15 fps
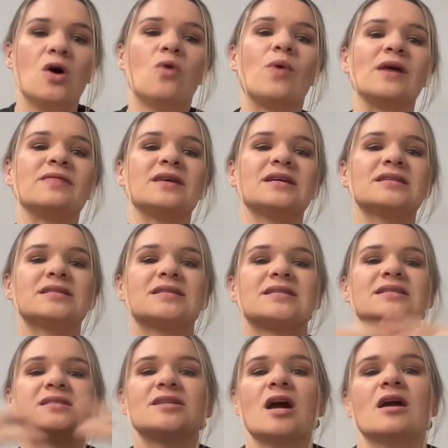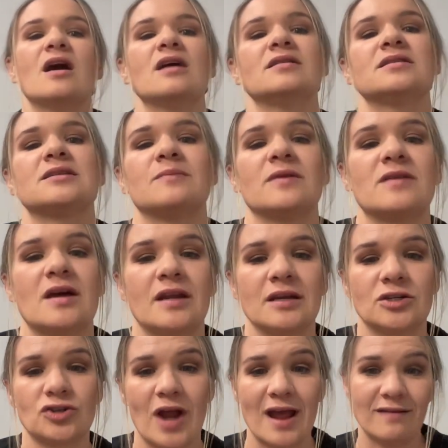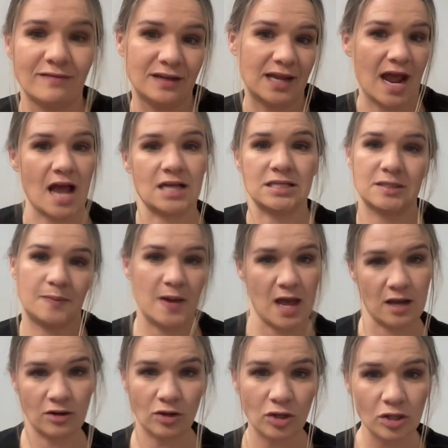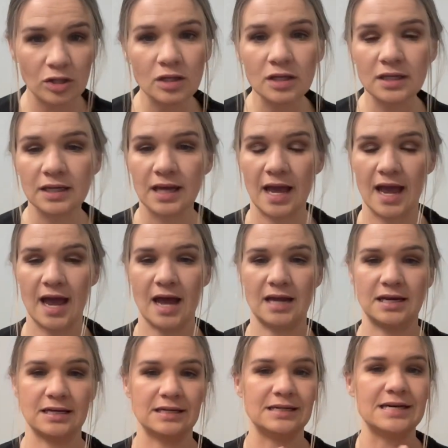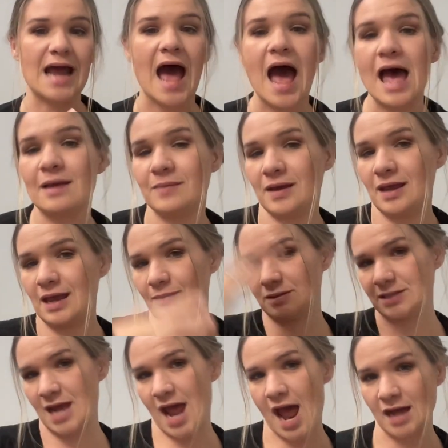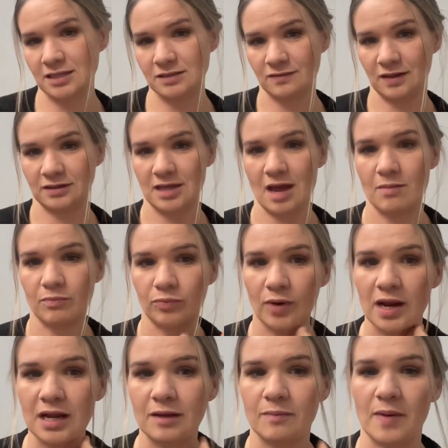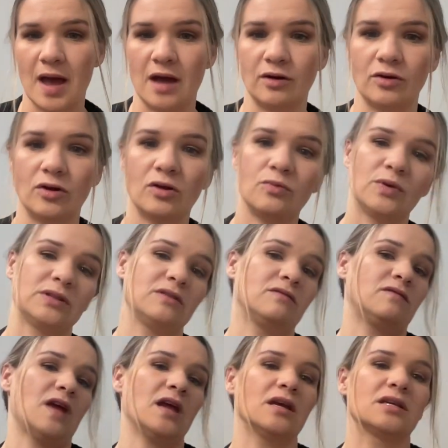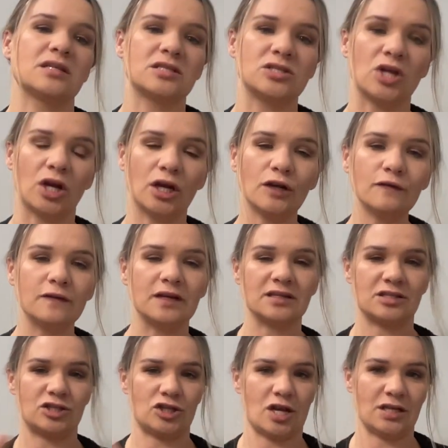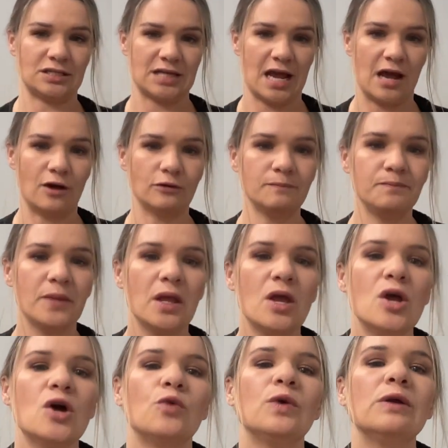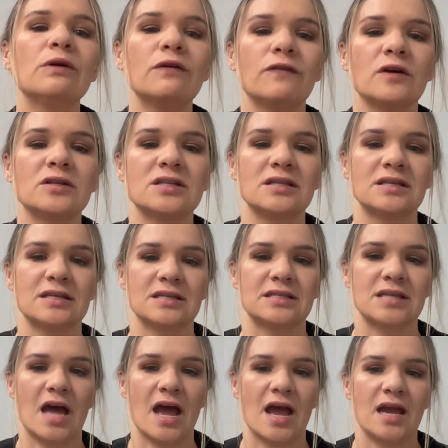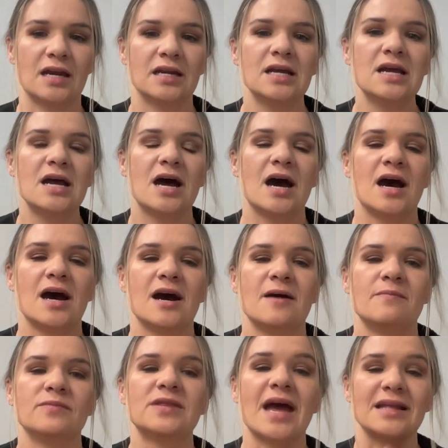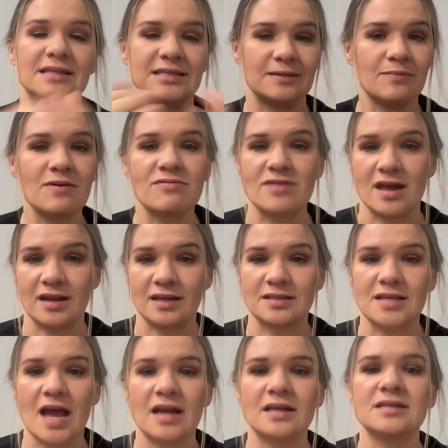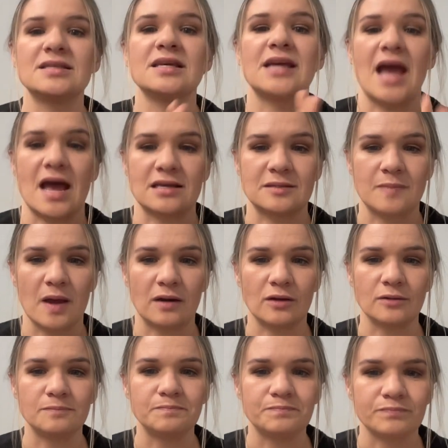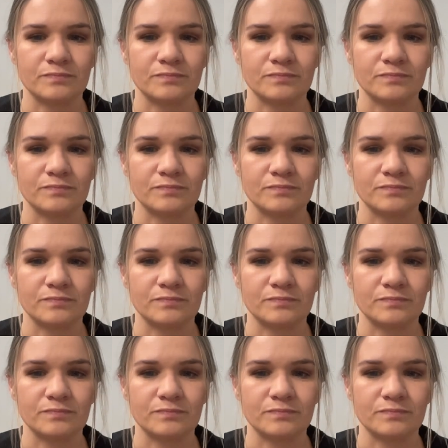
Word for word: when this stuck on sympathetic drive gas pedal and not being able to activate that brake pedal with the vagus nerve gets shut down, we refer to this side, um, that sympathetic side, as the gas pedal.